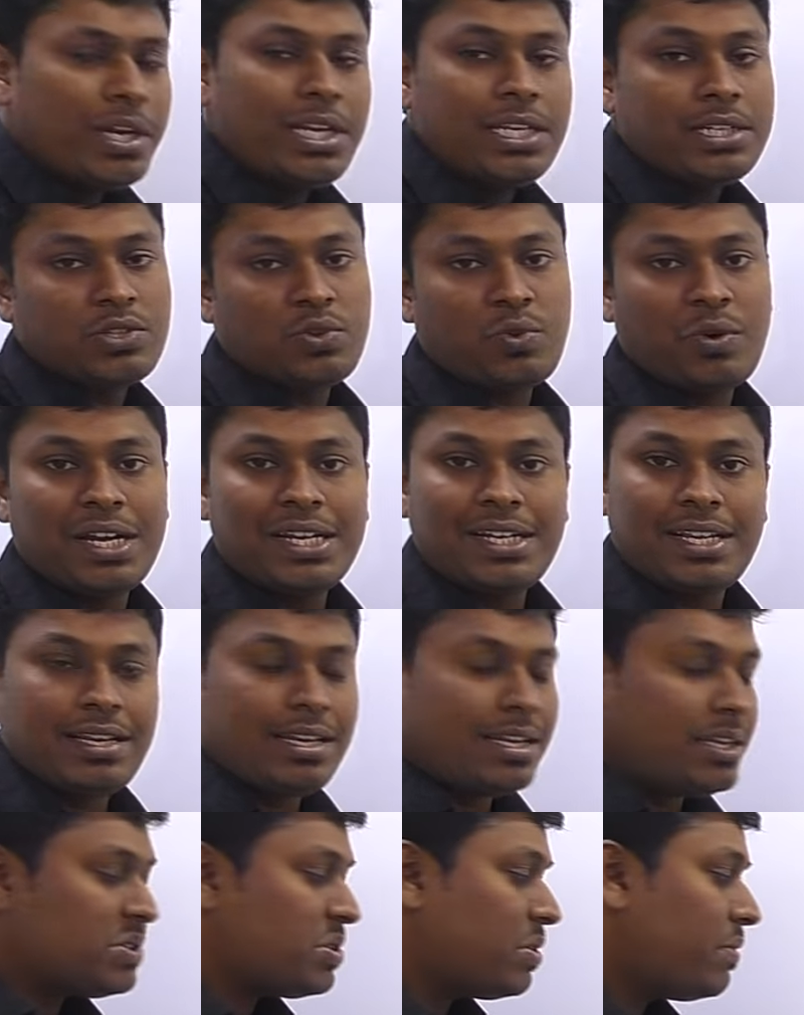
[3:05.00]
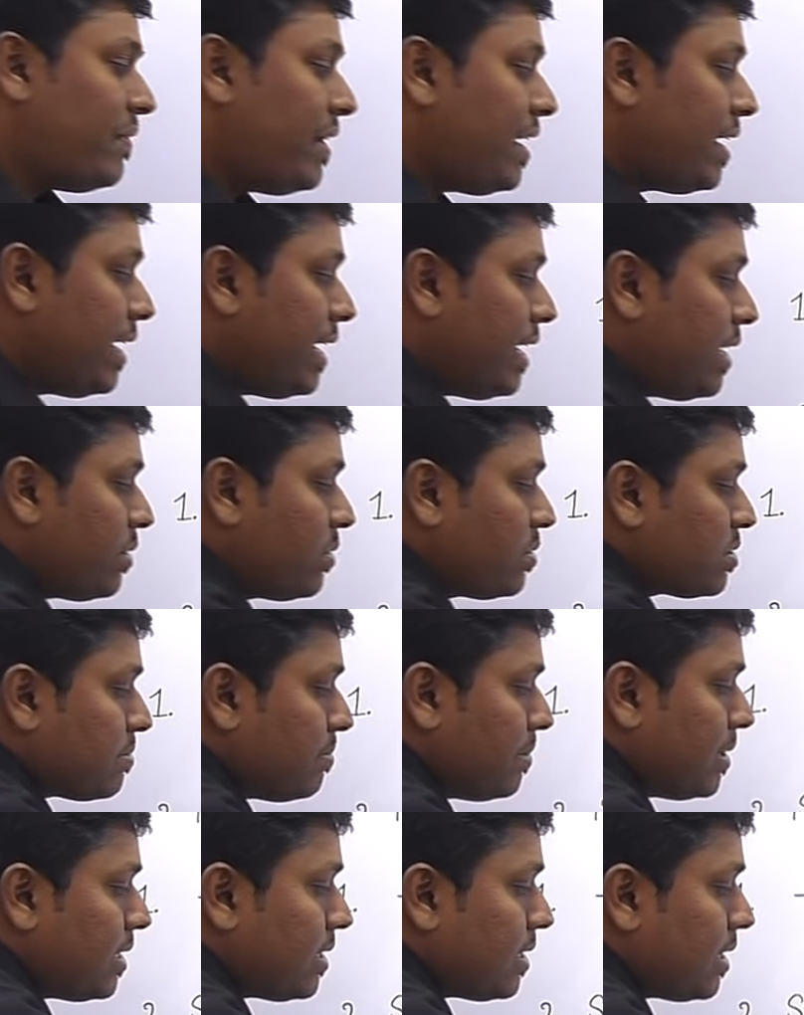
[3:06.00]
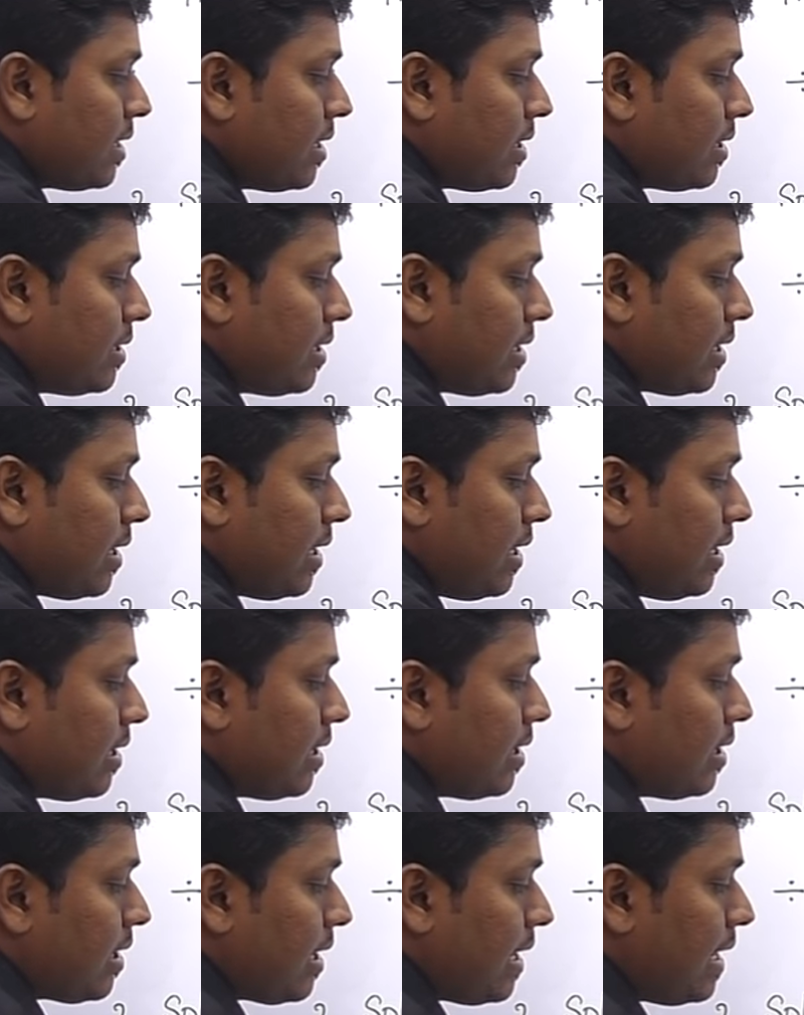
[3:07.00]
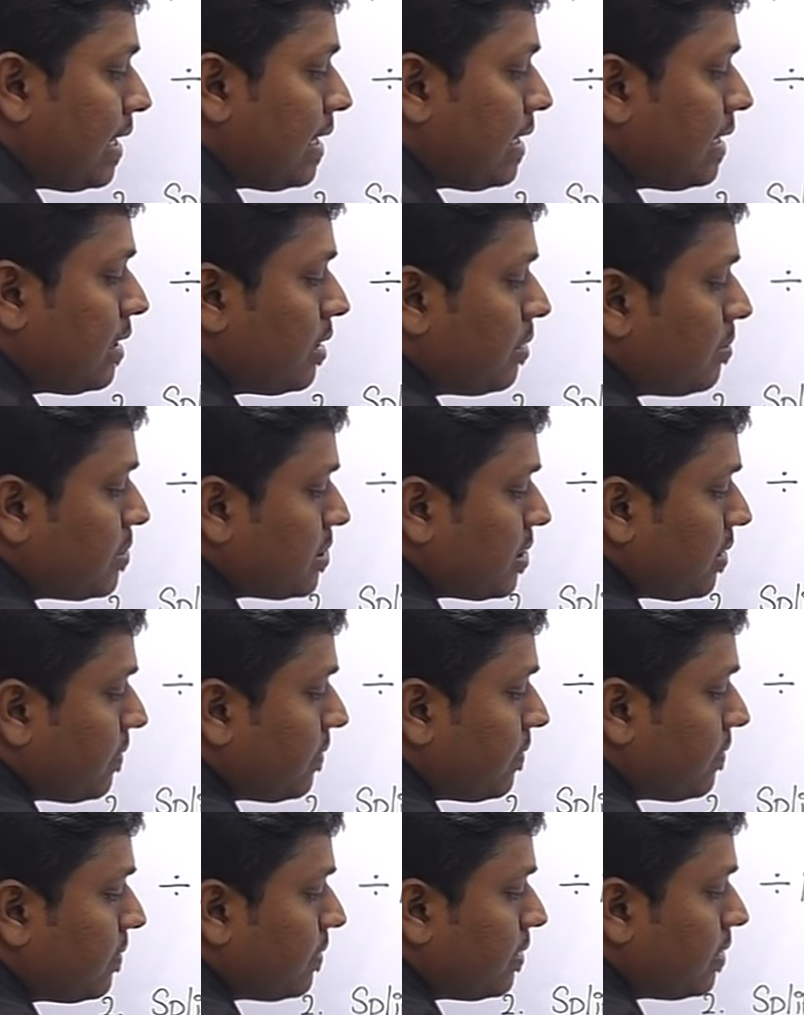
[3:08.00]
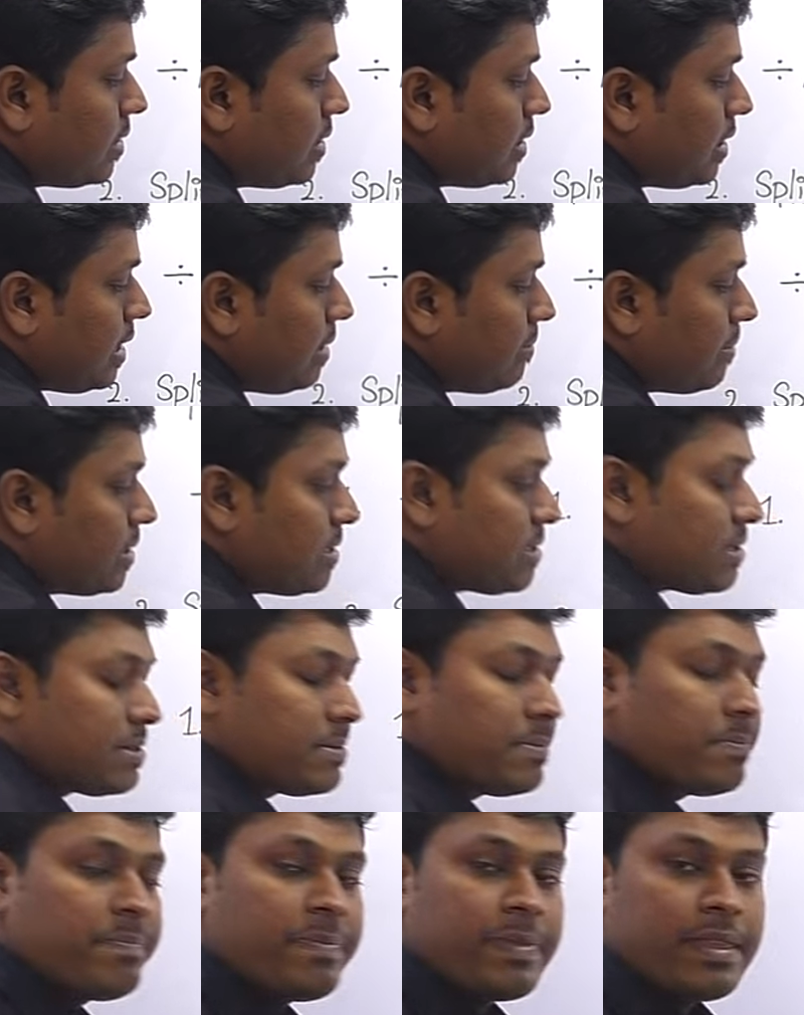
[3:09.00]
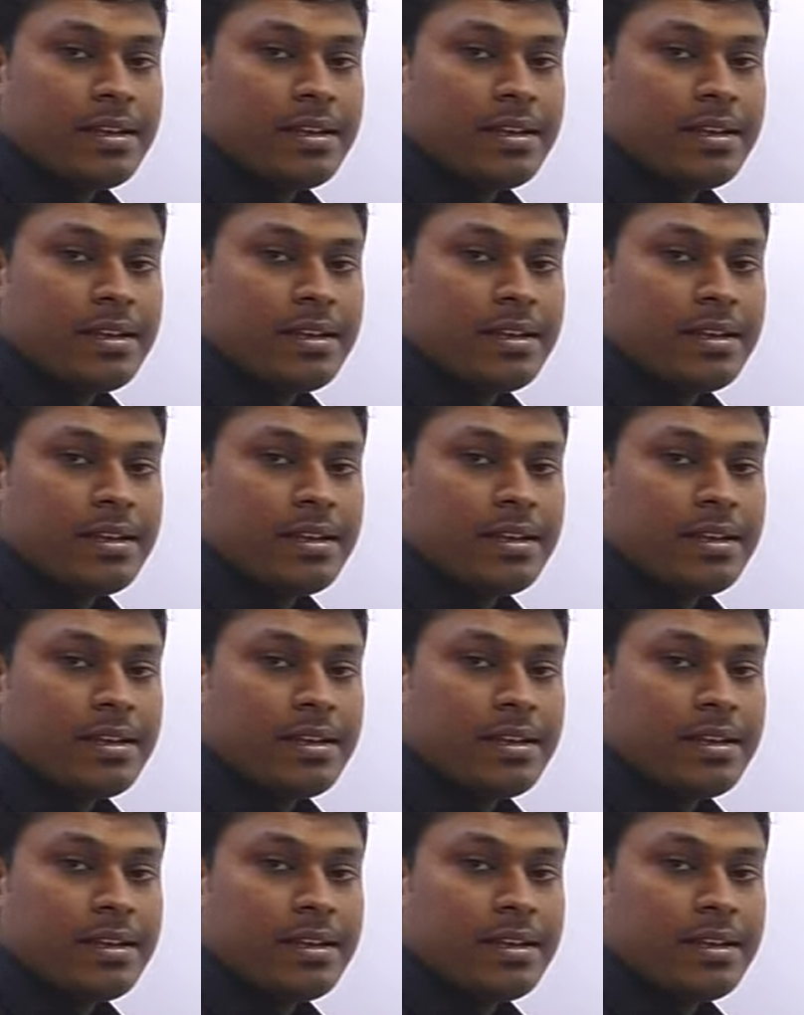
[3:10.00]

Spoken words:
it is quarterly, so we need to split the year in terms of 3 months.